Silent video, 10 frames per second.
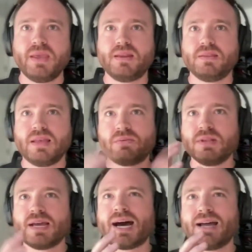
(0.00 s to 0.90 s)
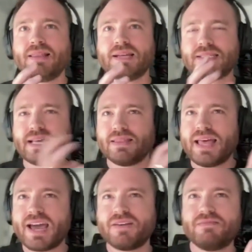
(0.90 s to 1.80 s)
and that really highlights that
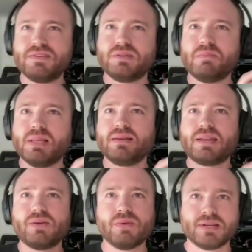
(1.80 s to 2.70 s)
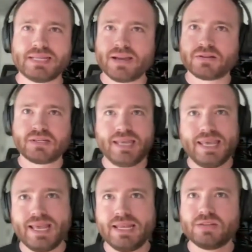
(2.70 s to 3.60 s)
lack of visibility where attackers can
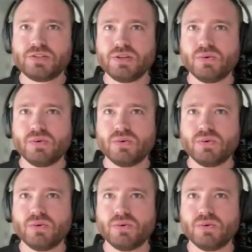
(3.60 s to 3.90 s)
get into